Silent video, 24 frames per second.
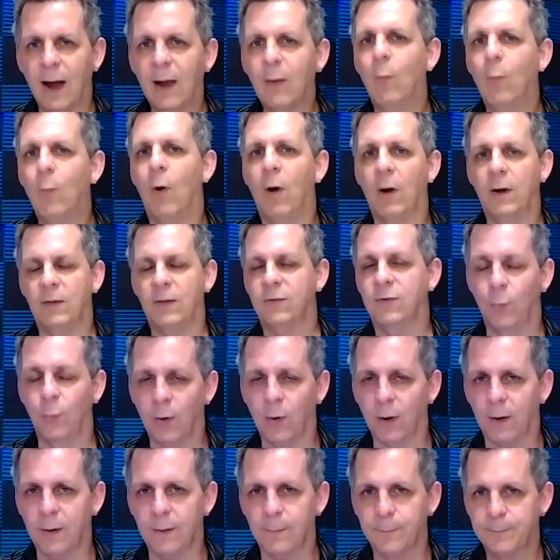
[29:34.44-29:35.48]
I want it
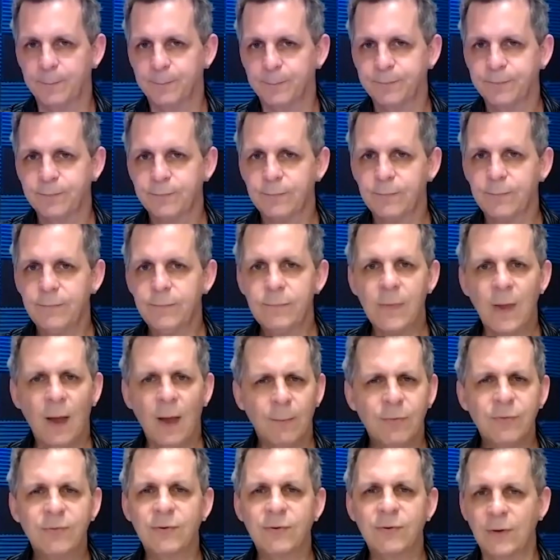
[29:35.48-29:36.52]
to work.
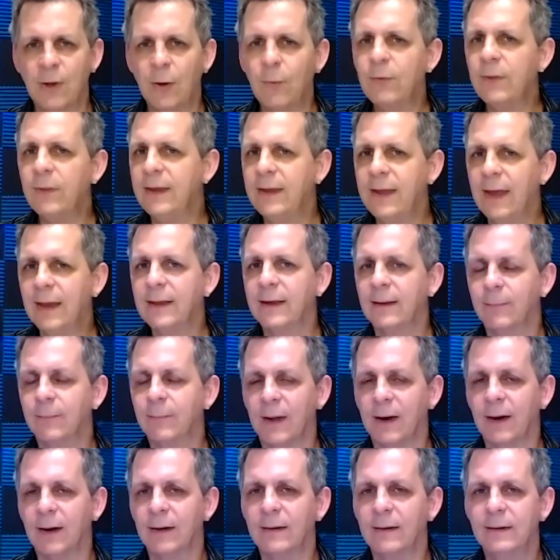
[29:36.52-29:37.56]
I'm slowly getting
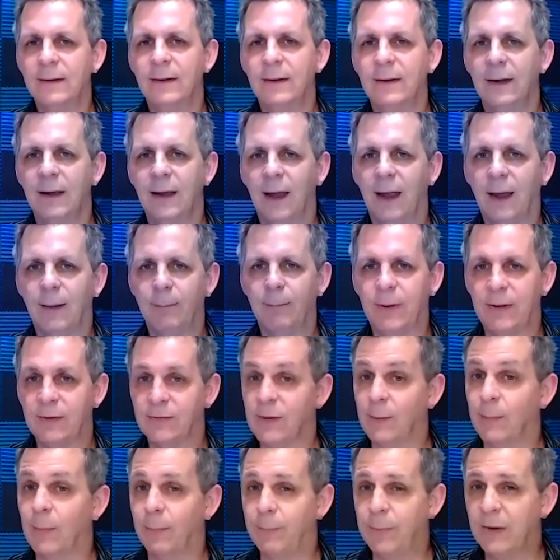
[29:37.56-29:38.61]
them there, and
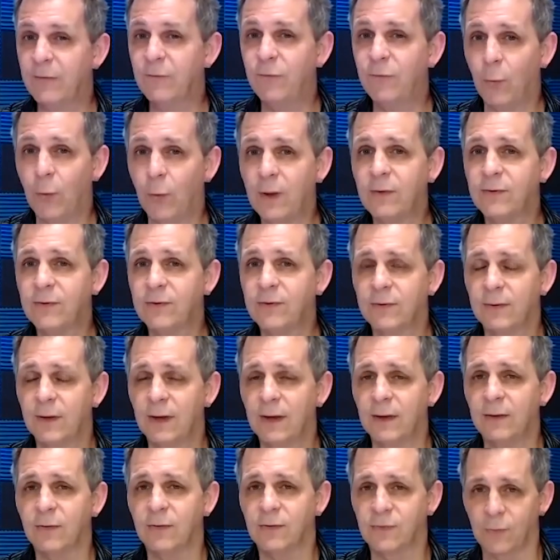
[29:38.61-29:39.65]
because I'm a big
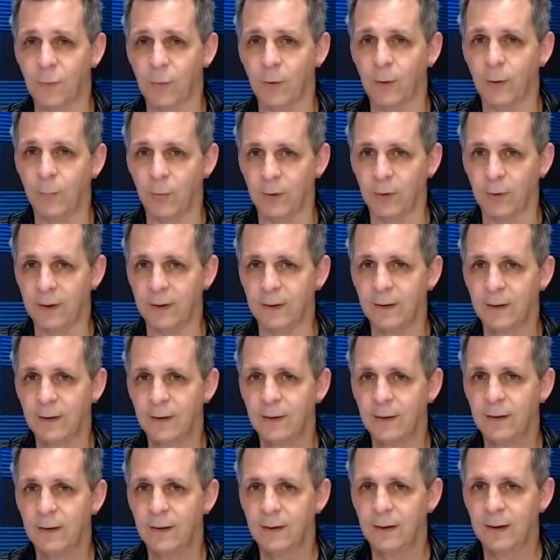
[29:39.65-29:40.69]
voice in storyboarding,
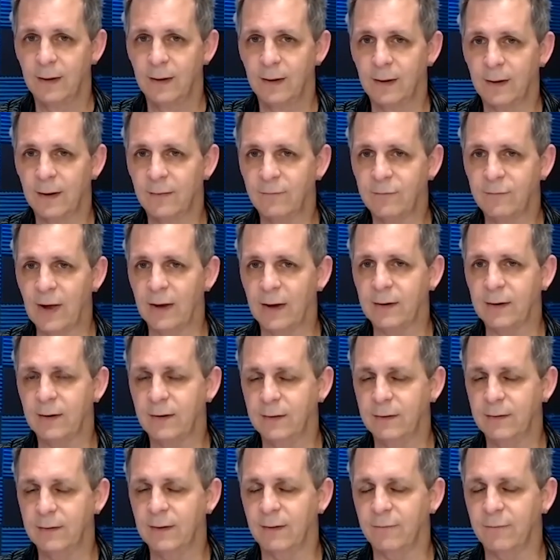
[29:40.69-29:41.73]
uh, I've got
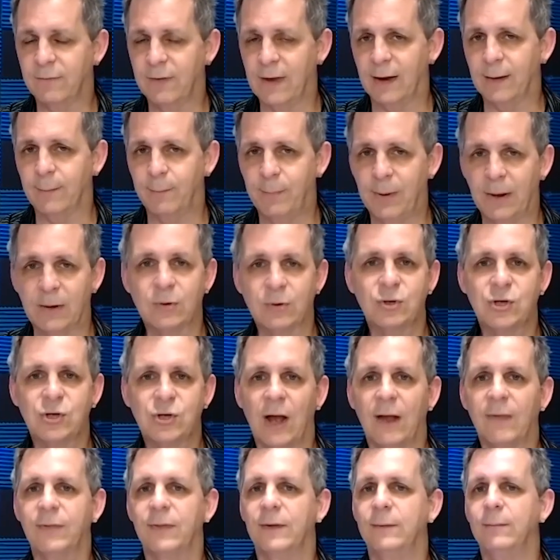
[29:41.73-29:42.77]
a, I've got a better
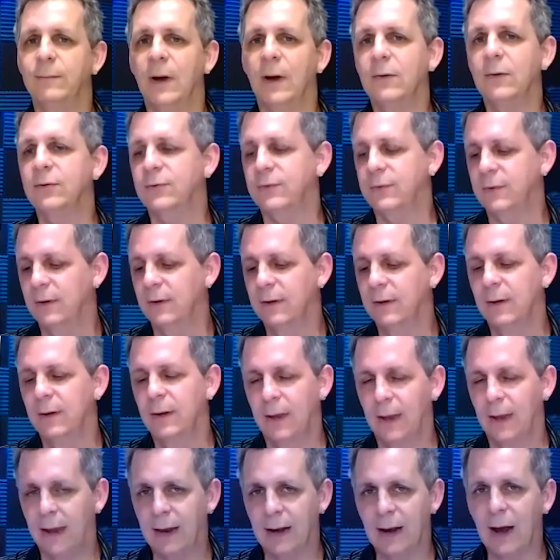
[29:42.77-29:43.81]
shot than most,
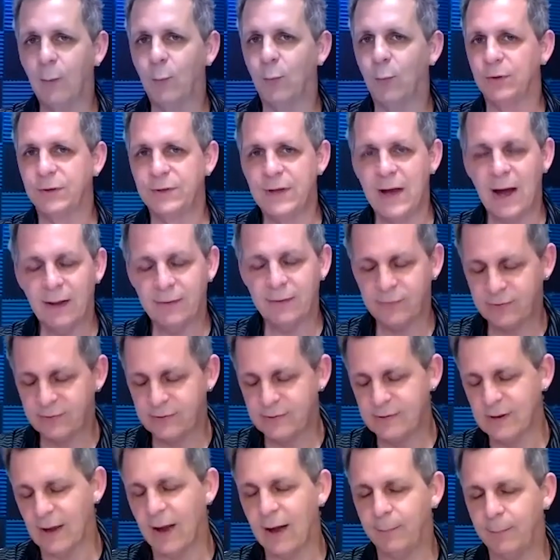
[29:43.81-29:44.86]
and I will not
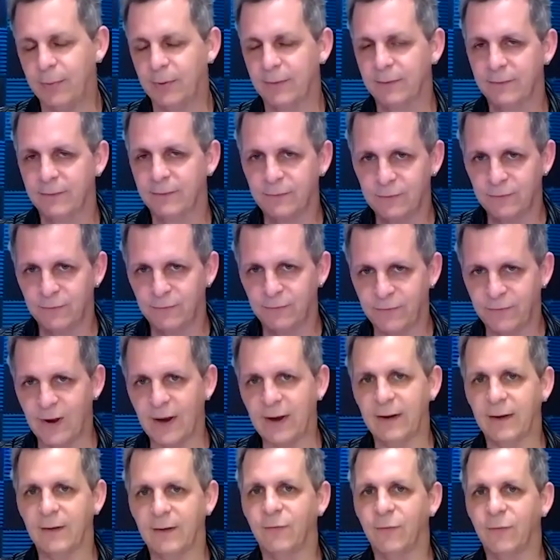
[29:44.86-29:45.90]
stop
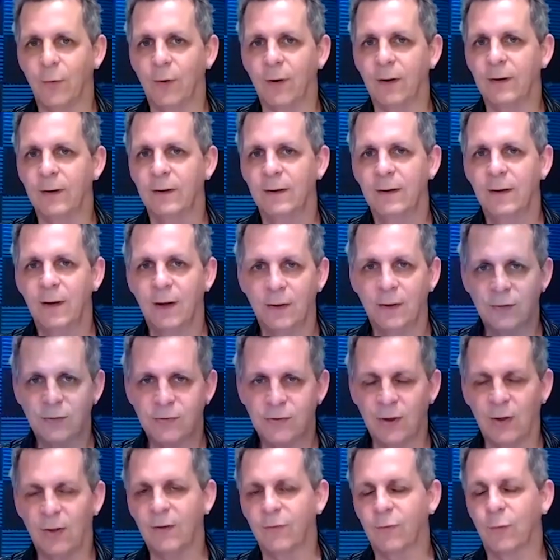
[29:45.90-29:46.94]
fighting for it
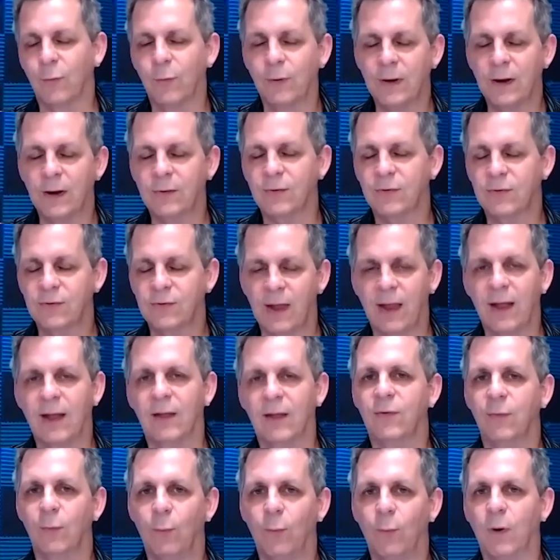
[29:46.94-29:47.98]
until everyone
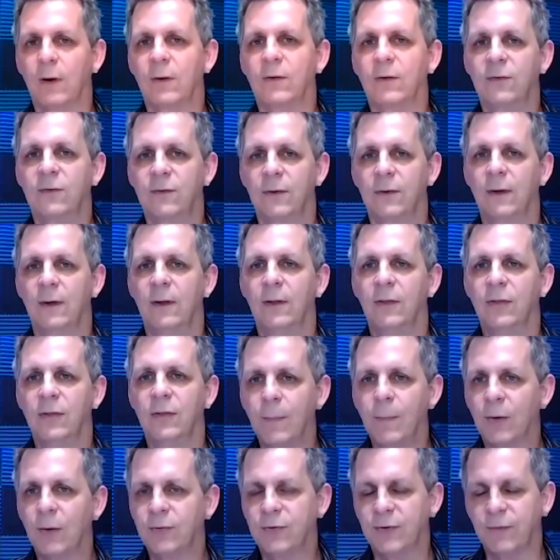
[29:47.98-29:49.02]
understands and works
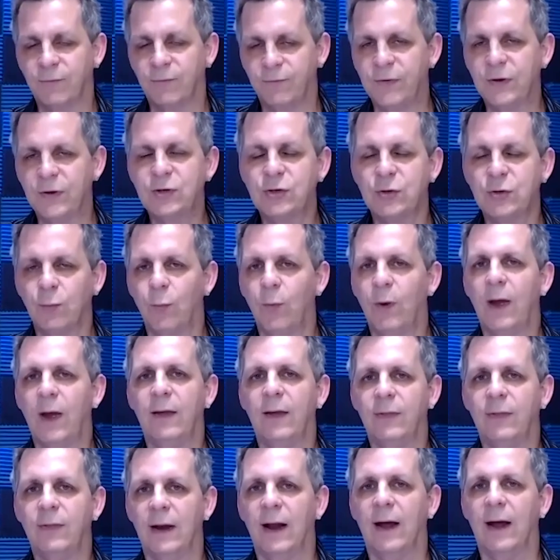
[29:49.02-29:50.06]
the most efficient
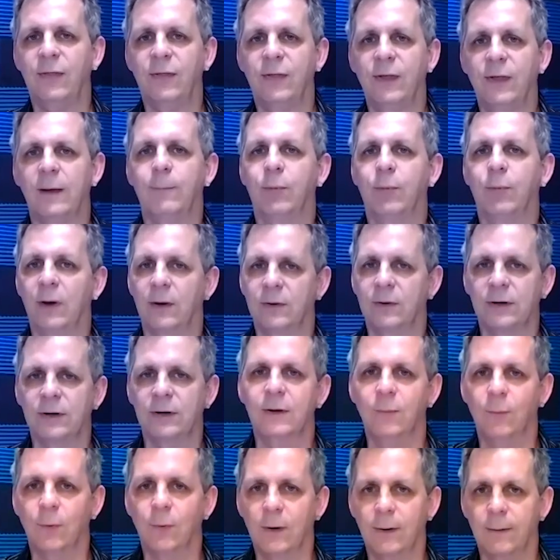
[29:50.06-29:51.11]
way that I think
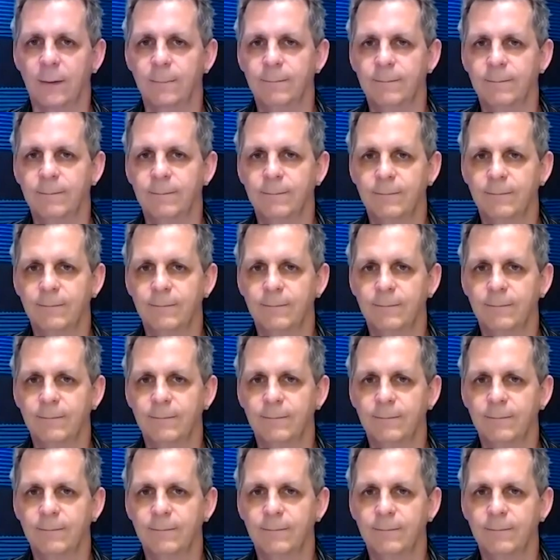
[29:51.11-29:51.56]
production can work.